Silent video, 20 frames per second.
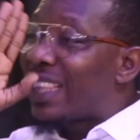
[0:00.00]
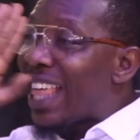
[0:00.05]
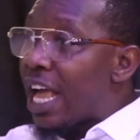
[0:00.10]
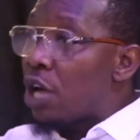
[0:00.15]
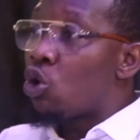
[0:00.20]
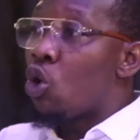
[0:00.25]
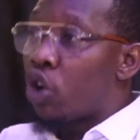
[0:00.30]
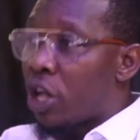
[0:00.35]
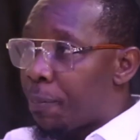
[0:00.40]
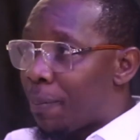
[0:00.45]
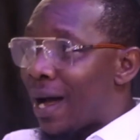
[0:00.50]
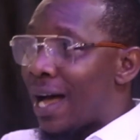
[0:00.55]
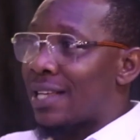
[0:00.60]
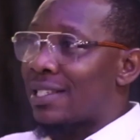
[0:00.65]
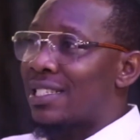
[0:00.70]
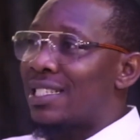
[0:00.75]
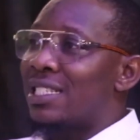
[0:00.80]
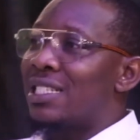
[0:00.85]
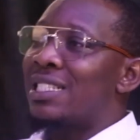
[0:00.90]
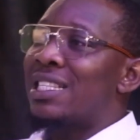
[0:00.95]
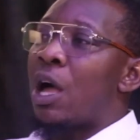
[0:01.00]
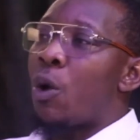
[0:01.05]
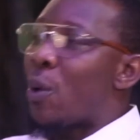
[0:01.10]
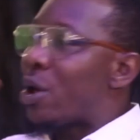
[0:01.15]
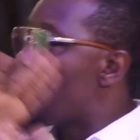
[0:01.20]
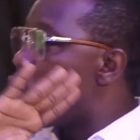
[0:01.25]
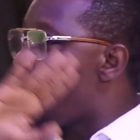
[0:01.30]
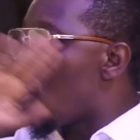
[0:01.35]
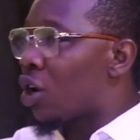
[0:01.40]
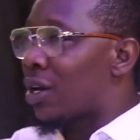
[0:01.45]
10 goalkeepers that were
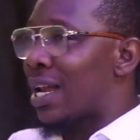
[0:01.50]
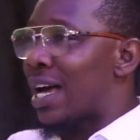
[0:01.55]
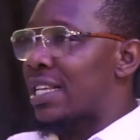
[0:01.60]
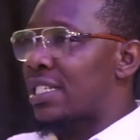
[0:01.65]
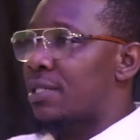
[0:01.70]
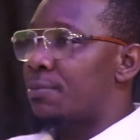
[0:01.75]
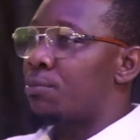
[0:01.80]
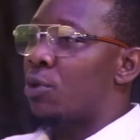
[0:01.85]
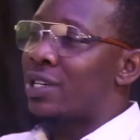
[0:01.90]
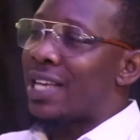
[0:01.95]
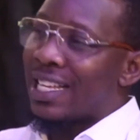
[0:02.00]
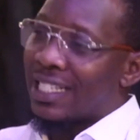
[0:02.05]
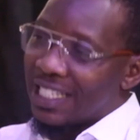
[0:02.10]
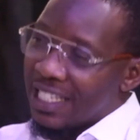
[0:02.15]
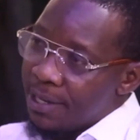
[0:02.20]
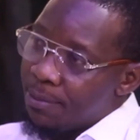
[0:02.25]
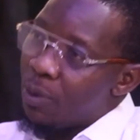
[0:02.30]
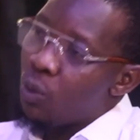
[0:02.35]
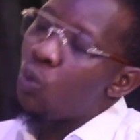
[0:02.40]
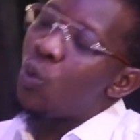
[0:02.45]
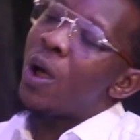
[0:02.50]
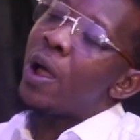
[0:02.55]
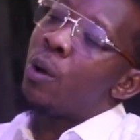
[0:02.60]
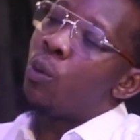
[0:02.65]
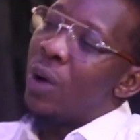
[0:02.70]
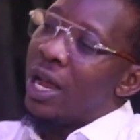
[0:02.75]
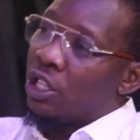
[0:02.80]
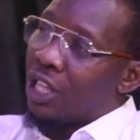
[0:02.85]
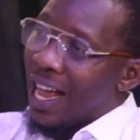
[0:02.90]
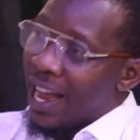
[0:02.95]
not world-class, but their team
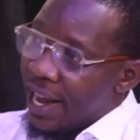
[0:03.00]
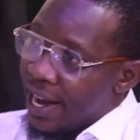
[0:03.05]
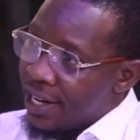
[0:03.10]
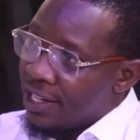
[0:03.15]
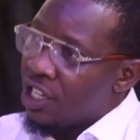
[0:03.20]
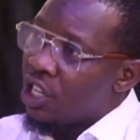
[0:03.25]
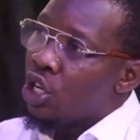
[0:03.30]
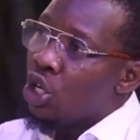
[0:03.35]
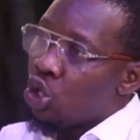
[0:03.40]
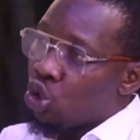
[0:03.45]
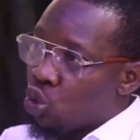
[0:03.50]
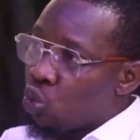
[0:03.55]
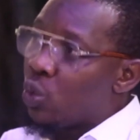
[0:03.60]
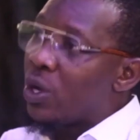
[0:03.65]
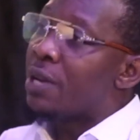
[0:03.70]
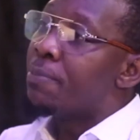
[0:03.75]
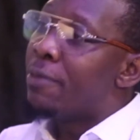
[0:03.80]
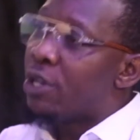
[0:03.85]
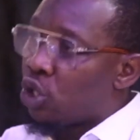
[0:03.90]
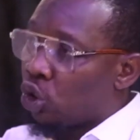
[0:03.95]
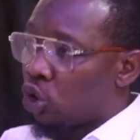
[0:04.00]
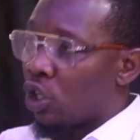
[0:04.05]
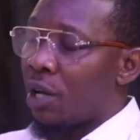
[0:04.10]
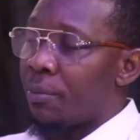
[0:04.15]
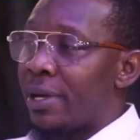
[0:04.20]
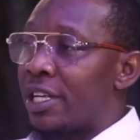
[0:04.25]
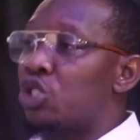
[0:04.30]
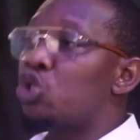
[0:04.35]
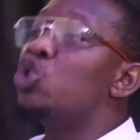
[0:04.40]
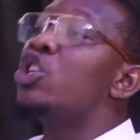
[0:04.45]
went ahead to win major tournaments.